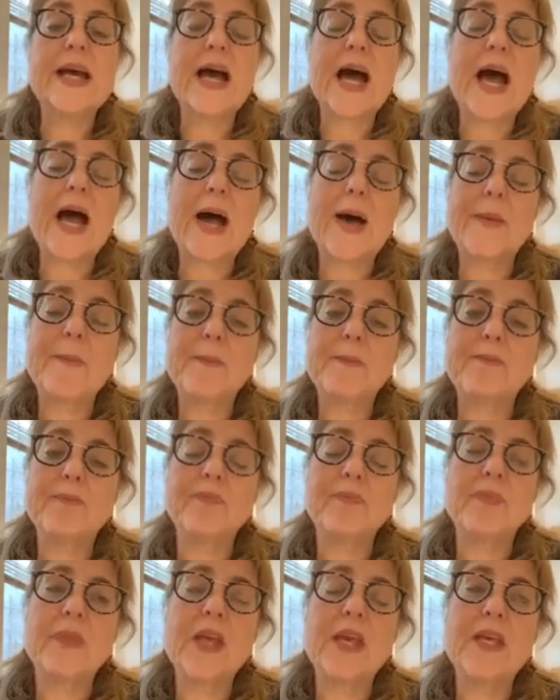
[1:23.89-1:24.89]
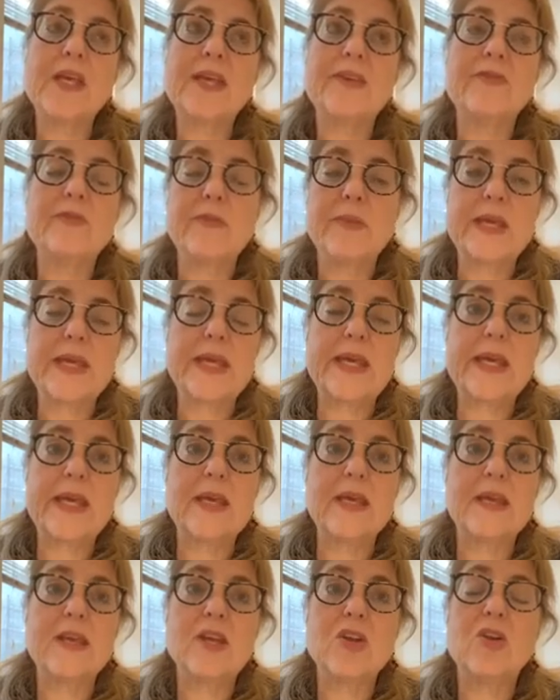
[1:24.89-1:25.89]

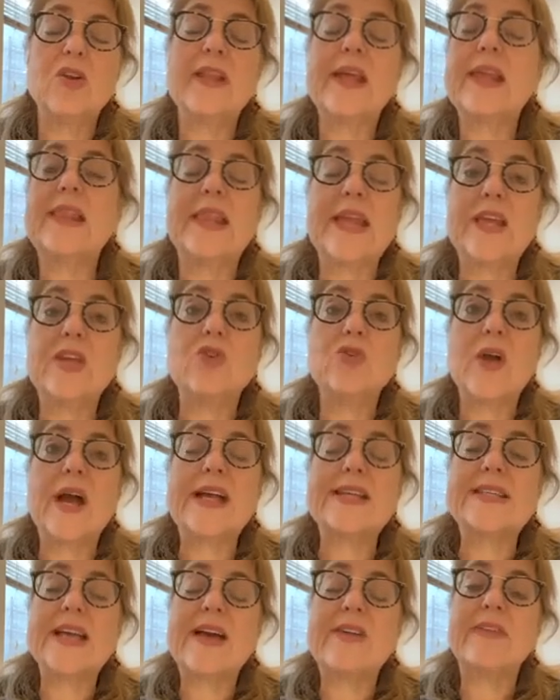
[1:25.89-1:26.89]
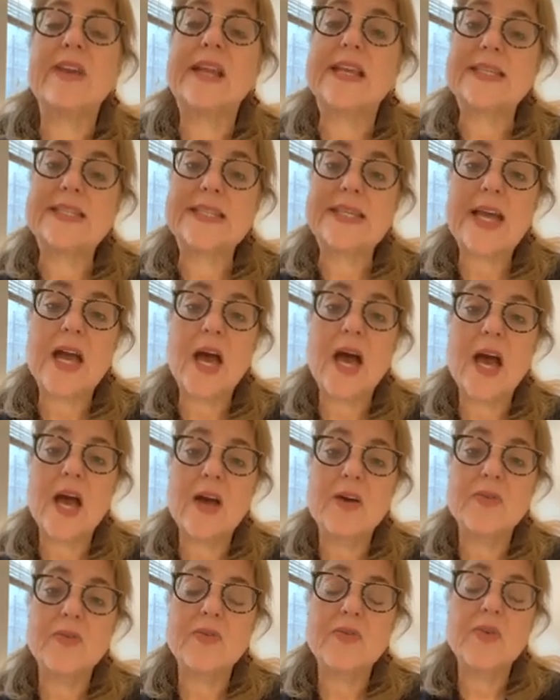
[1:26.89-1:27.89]
let you guys have an idea
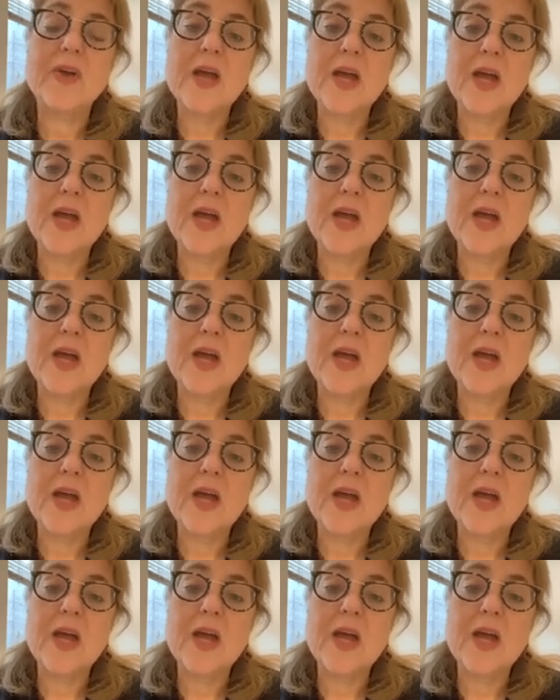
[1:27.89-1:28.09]
of